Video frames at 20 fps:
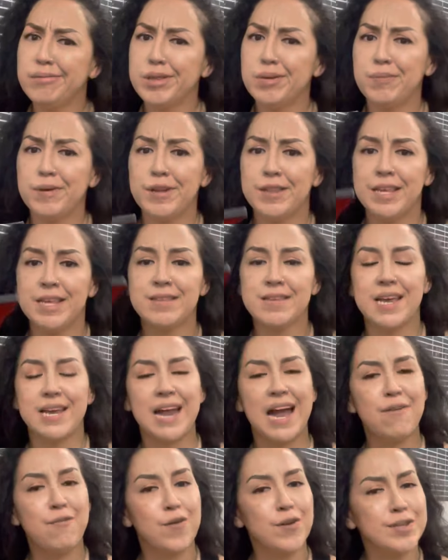to put on the inside,
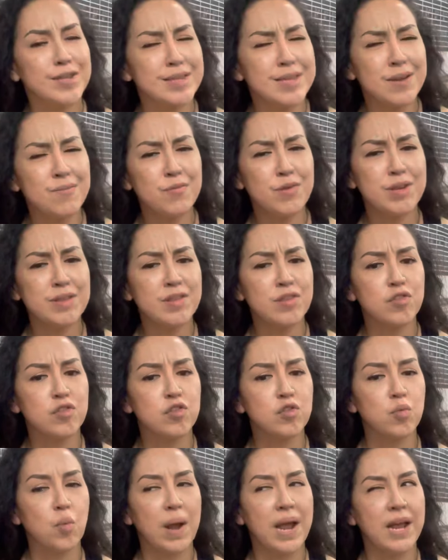for some reason
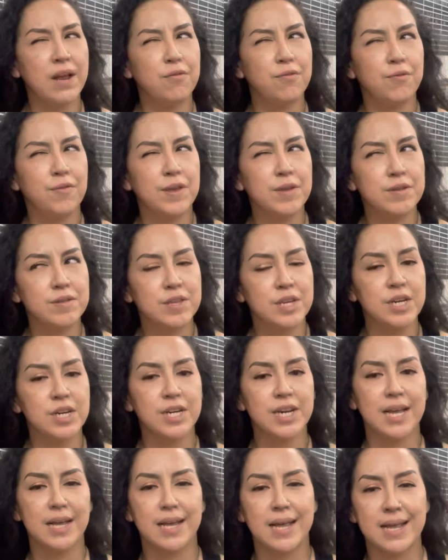suede feels good
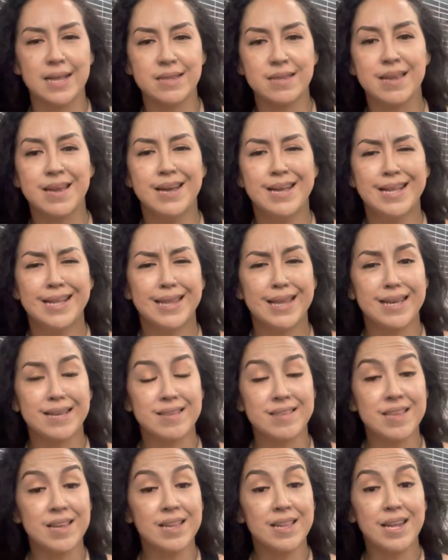against like a
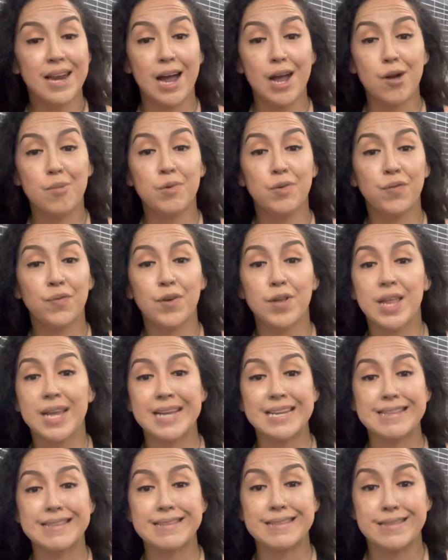singlet. I almost feel like
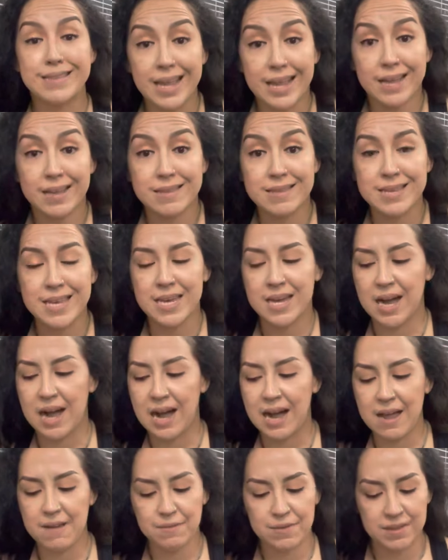it sticks.
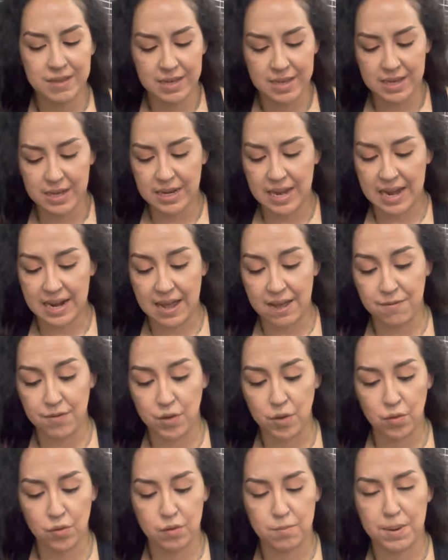I've seen and I've
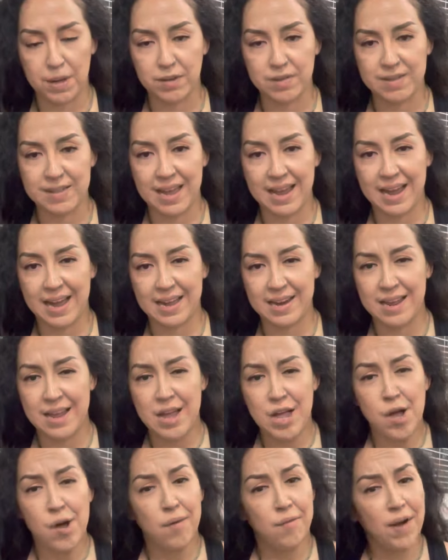used belts that had
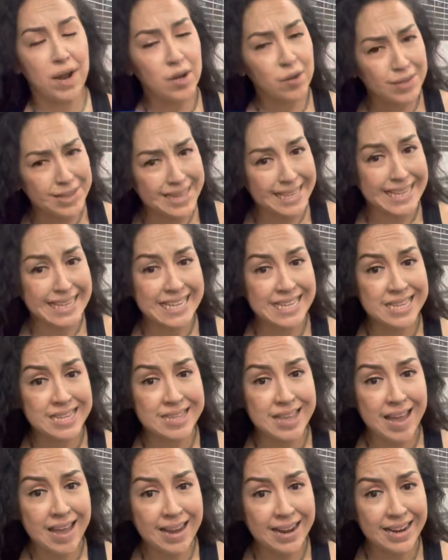vinyl on the
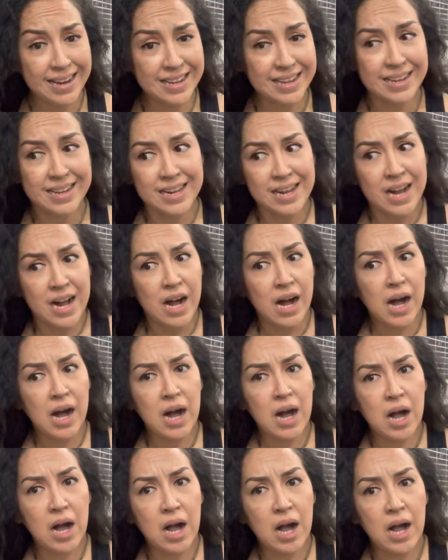inside,
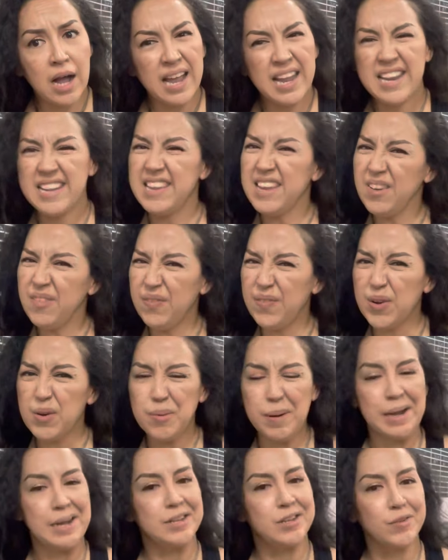and it didn't feel
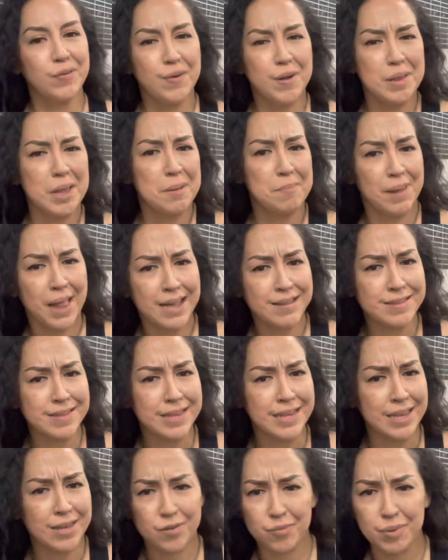right. It just felt like
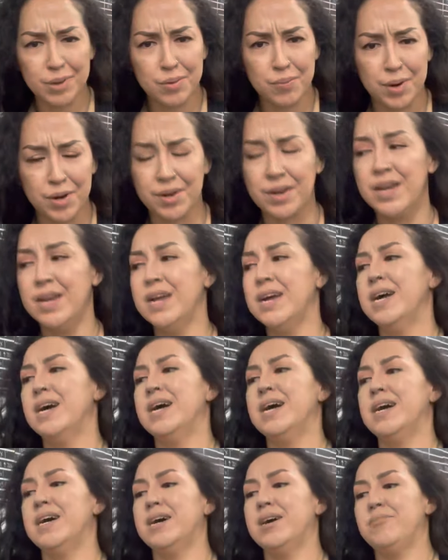plasticky. It's really weird.
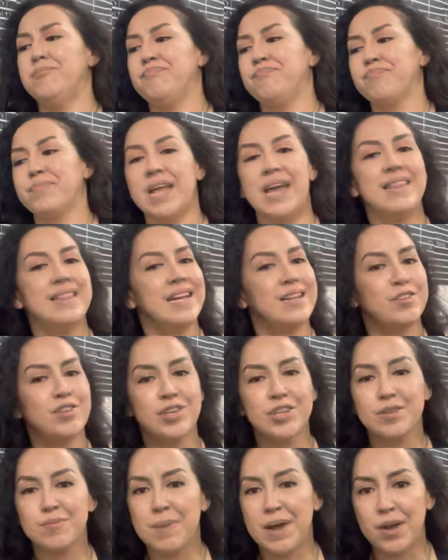And that's
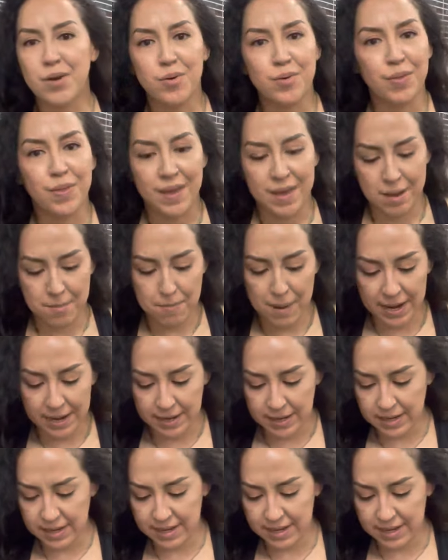just my own thing, but